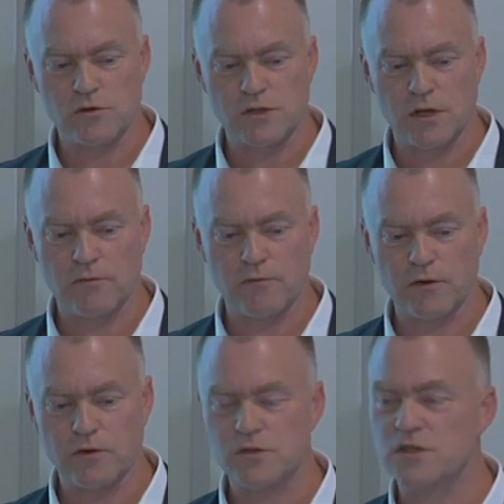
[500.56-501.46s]
or self
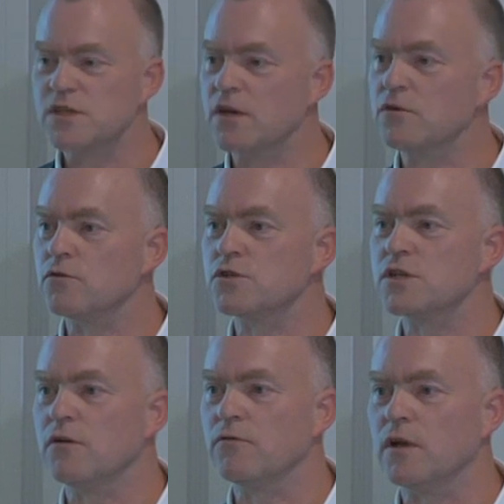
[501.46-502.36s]
filters descendant or
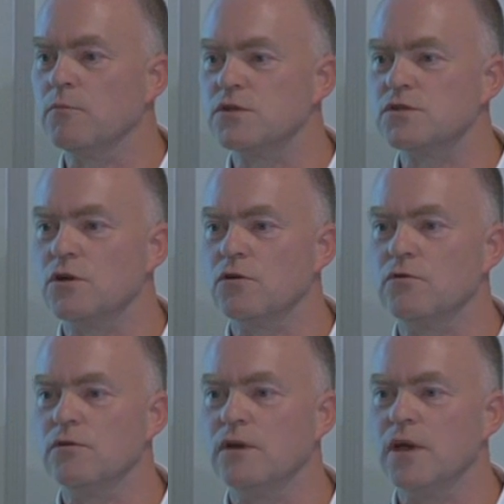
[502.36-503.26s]
self elements.
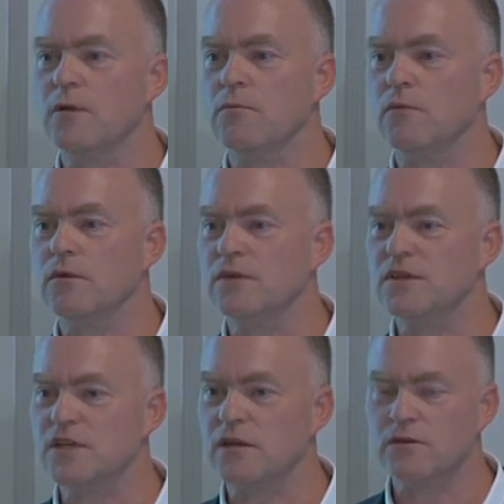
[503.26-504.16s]
So the name
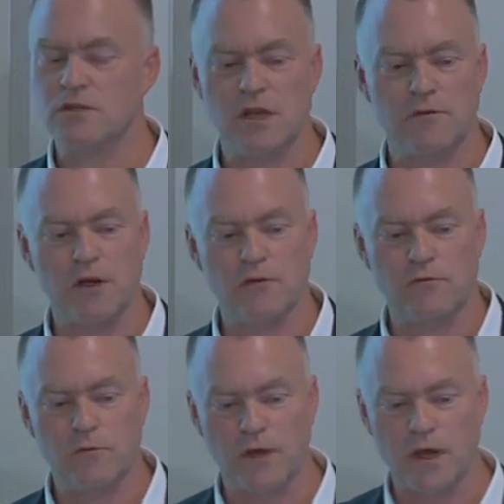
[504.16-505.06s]
descendant is left out
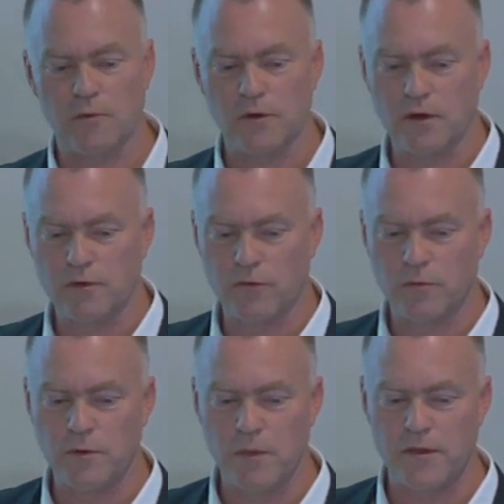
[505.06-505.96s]
from the element
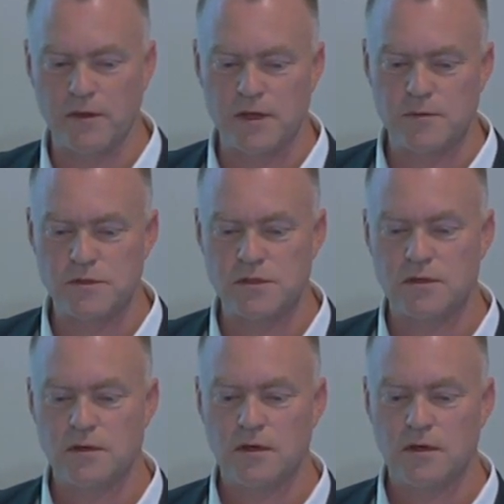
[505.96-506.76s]
from the method names.